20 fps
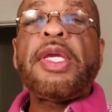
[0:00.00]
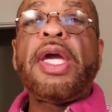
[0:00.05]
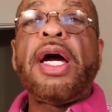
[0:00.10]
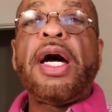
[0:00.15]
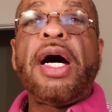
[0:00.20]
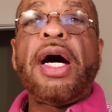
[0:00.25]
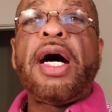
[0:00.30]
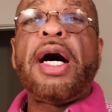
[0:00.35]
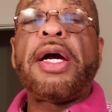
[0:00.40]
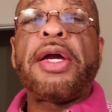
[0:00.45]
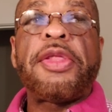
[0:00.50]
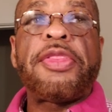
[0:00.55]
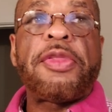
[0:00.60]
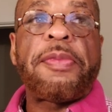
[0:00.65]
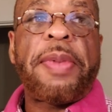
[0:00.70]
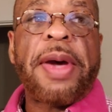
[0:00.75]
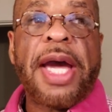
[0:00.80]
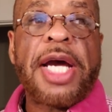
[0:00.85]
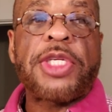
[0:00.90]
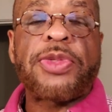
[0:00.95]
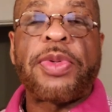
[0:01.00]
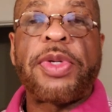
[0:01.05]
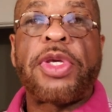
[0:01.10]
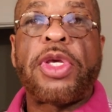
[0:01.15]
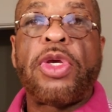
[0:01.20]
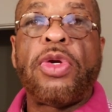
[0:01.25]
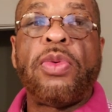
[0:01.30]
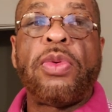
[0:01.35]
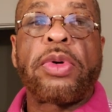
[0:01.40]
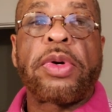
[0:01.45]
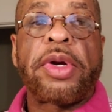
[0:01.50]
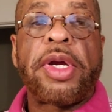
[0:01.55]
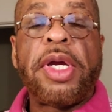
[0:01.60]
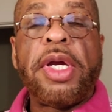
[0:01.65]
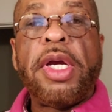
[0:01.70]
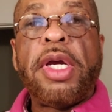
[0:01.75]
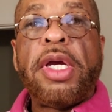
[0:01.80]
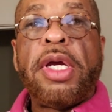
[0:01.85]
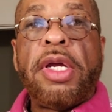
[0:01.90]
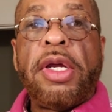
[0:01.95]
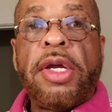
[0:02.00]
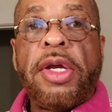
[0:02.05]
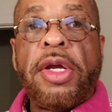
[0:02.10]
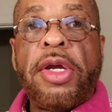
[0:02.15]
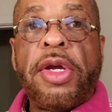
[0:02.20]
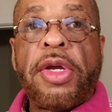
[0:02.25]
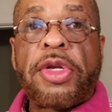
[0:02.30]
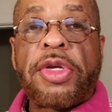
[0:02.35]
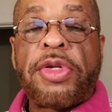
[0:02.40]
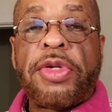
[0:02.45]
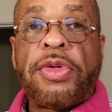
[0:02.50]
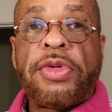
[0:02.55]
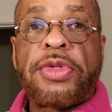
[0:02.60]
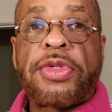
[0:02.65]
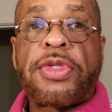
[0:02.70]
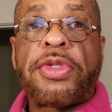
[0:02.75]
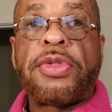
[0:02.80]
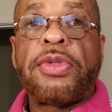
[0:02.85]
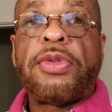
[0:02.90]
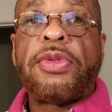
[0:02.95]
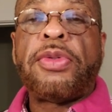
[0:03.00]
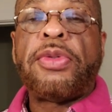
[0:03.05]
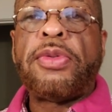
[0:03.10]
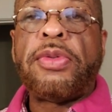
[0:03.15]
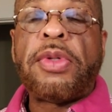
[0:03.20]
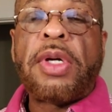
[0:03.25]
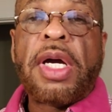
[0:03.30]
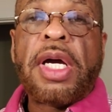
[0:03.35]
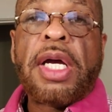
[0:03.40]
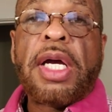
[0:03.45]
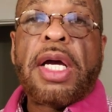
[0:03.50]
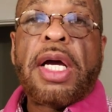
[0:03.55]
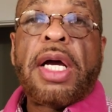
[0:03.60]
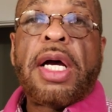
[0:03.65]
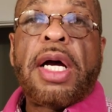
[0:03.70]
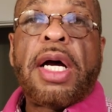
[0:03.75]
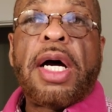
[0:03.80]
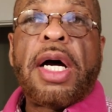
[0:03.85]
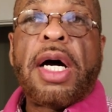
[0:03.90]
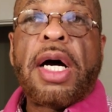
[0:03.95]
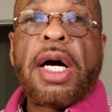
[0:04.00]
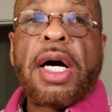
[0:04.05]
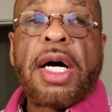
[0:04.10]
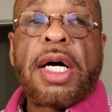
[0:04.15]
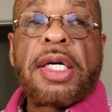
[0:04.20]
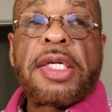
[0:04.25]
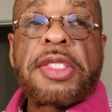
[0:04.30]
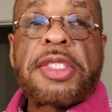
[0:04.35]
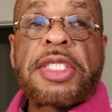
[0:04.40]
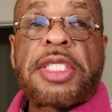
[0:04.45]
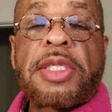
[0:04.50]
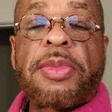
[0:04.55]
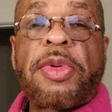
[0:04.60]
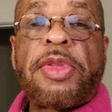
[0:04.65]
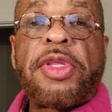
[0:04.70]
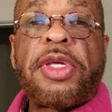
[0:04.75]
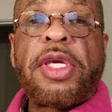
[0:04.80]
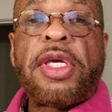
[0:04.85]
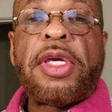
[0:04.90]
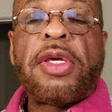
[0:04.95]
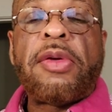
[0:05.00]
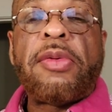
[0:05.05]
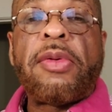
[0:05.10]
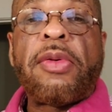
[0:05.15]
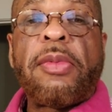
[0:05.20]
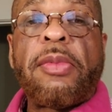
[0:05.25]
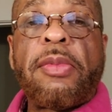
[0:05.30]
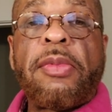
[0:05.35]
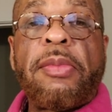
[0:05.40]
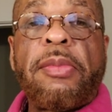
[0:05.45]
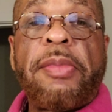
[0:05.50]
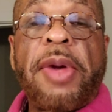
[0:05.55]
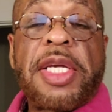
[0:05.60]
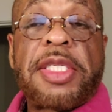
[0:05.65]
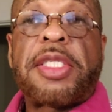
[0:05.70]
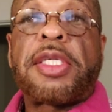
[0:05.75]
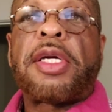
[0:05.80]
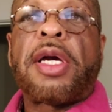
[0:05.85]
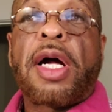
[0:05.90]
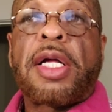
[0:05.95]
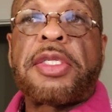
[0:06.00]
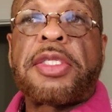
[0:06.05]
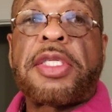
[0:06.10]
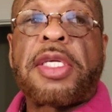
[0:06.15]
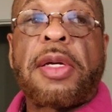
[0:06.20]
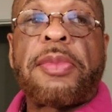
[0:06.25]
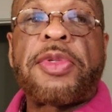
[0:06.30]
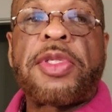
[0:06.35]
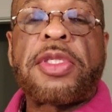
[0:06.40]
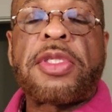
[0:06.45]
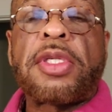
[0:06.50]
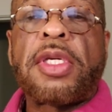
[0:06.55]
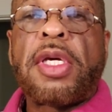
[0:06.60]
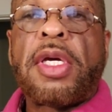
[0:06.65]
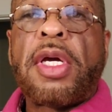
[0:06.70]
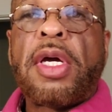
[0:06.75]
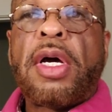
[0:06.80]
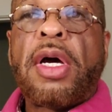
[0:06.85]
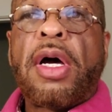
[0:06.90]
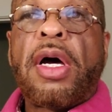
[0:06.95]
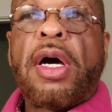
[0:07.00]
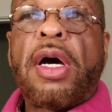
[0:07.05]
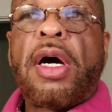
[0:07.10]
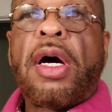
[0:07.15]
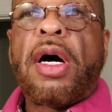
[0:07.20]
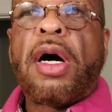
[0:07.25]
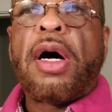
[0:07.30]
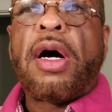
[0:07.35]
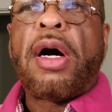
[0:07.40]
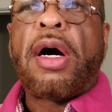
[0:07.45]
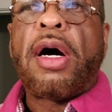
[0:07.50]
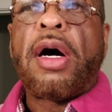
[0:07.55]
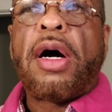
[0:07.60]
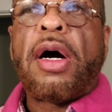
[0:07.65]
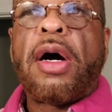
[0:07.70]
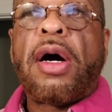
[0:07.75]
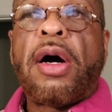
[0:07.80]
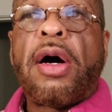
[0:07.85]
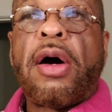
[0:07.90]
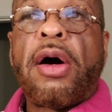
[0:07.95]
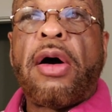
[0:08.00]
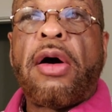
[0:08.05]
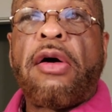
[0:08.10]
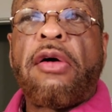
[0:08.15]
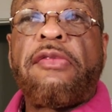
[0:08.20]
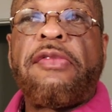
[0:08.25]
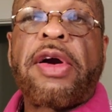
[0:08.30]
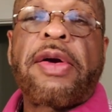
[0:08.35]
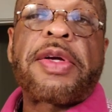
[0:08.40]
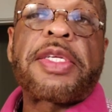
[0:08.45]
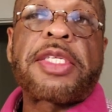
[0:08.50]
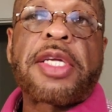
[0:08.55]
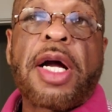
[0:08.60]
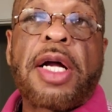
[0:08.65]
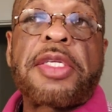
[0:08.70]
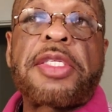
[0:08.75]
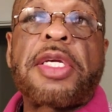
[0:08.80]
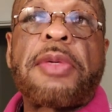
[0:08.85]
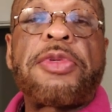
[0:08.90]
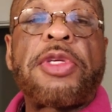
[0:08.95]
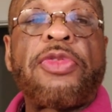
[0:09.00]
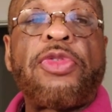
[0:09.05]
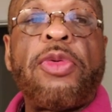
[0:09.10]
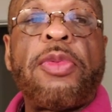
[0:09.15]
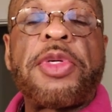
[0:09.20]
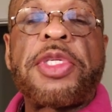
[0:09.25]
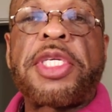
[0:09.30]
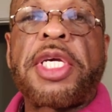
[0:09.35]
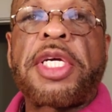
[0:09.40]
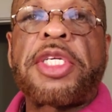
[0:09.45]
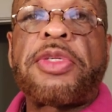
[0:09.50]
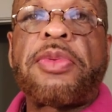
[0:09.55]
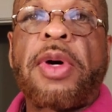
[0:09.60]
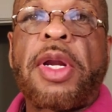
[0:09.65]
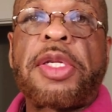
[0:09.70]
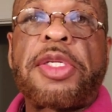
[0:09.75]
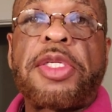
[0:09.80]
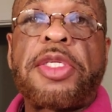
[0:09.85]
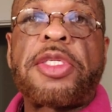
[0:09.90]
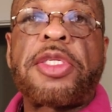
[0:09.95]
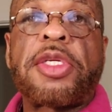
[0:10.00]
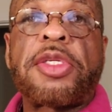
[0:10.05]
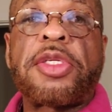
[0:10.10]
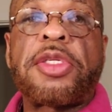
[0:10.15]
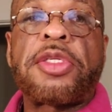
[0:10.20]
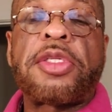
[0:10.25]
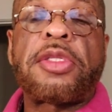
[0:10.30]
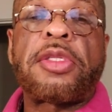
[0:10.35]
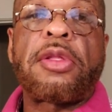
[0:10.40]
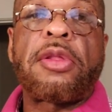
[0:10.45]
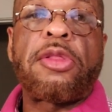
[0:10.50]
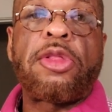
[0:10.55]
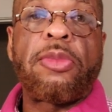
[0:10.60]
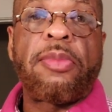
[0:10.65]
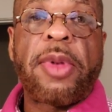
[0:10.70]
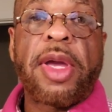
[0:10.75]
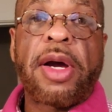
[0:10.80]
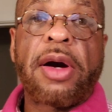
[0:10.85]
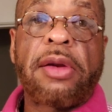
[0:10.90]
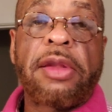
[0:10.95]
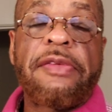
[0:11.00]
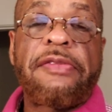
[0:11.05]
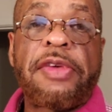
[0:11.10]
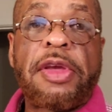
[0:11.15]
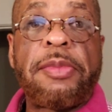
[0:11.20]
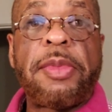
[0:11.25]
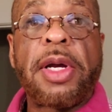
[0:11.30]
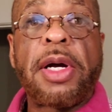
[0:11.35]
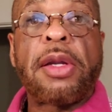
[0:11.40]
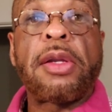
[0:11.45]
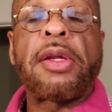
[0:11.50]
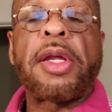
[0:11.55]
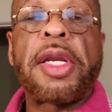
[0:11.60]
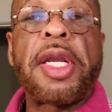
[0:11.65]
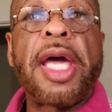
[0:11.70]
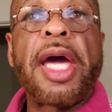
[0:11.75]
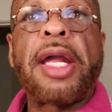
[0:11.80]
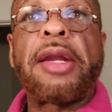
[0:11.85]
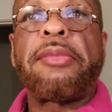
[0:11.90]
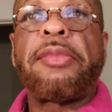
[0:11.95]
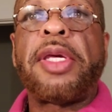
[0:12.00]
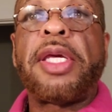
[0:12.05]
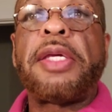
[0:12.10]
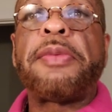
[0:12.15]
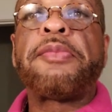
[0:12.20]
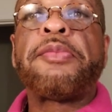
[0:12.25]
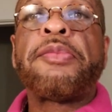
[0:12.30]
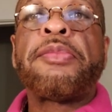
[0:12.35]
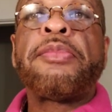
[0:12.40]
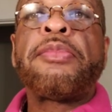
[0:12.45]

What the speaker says: The past week, you were introduced to some of the basic concepts, various concepts of human sexuality, such as the male and female anatomy,